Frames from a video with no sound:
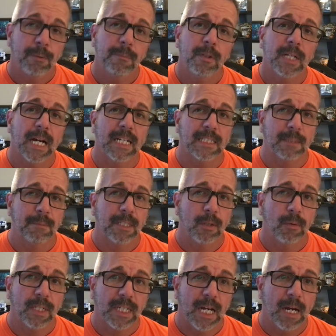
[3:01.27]
from you guys. Let me
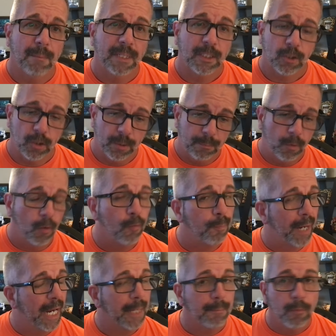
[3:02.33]
know in the comments. Good move,
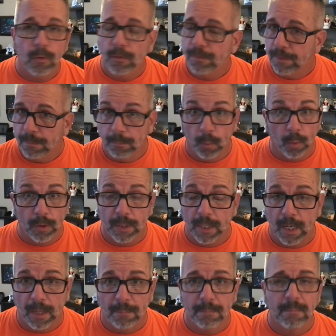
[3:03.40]
bad move, more to
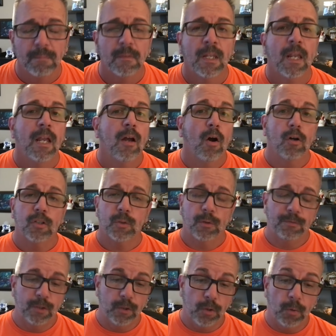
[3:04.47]
come. Also,
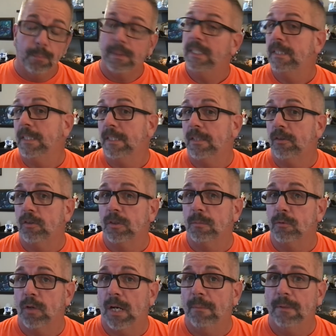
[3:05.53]
if you're new, please consider
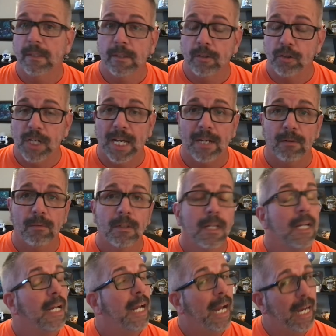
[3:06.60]
subscribing to the channel
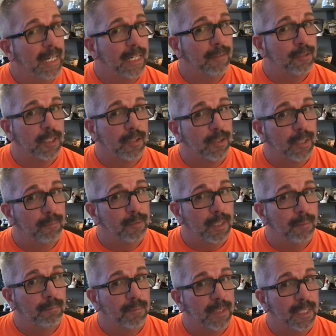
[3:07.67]
and give us a thumbs
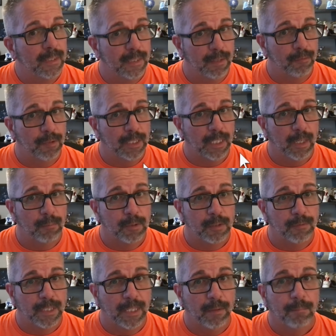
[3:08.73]
up. It definitely helps the
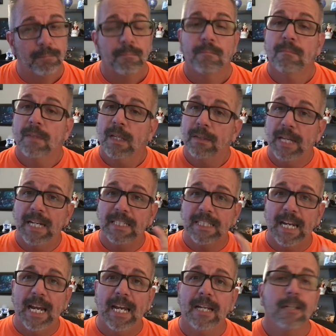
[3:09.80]
video. Thanks,
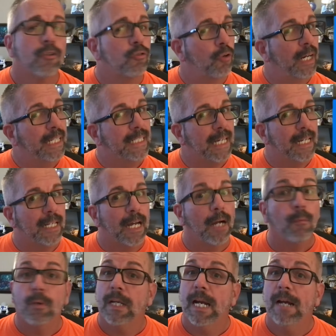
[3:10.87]
gang. Trade
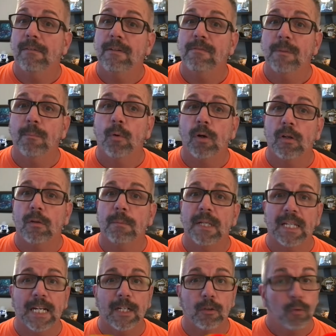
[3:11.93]
deadline. We're going to have even more a little bit
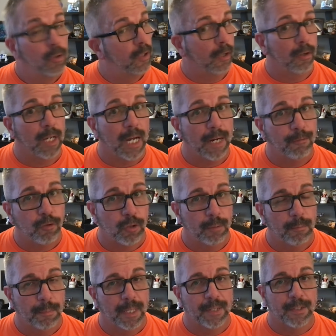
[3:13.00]
later on our live
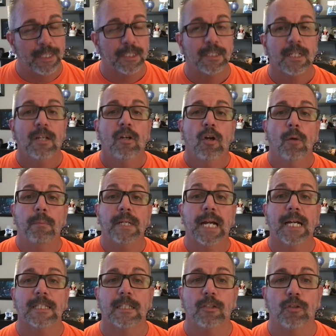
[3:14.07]
stream about this. Hope you
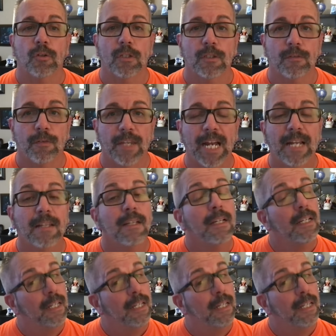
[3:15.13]
guys can join us for that.